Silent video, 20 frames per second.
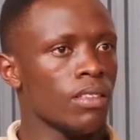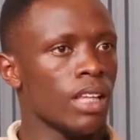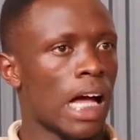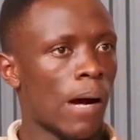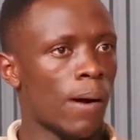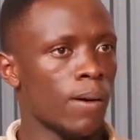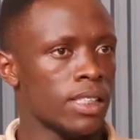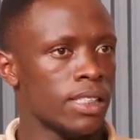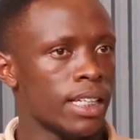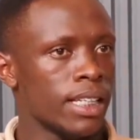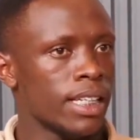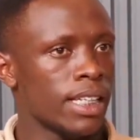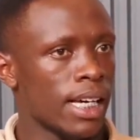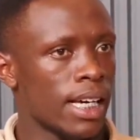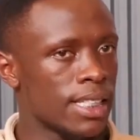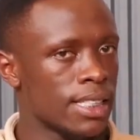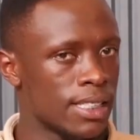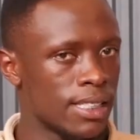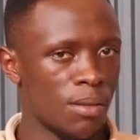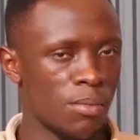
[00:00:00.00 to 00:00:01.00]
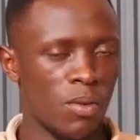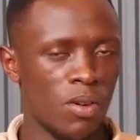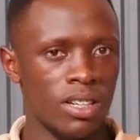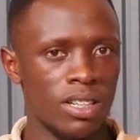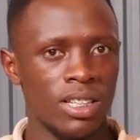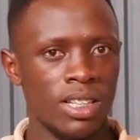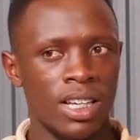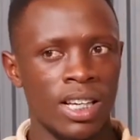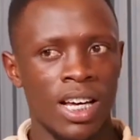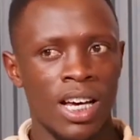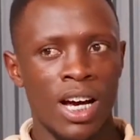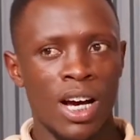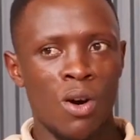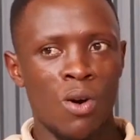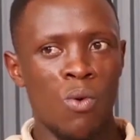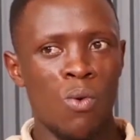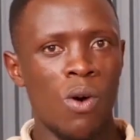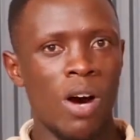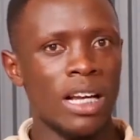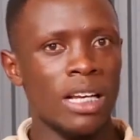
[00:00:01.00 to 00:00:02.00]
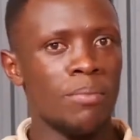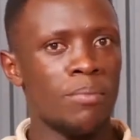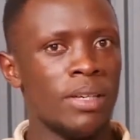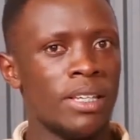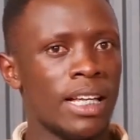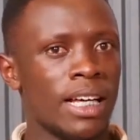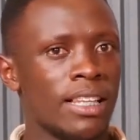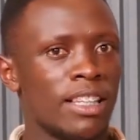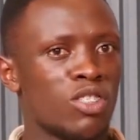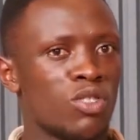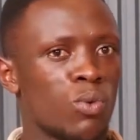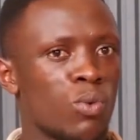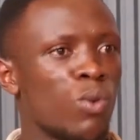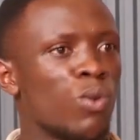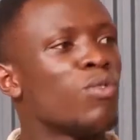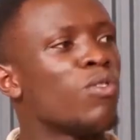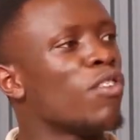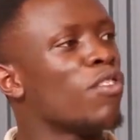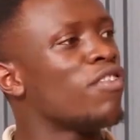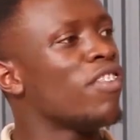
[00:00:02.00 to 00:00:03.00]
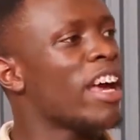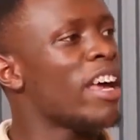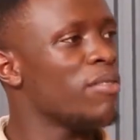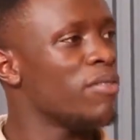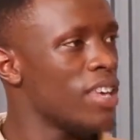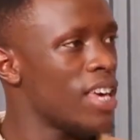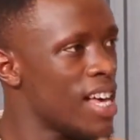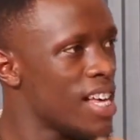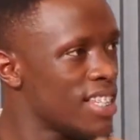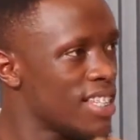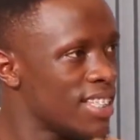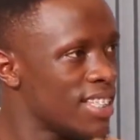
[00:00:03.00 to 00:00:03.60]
I was standing against someone who had been at this school for 5 years.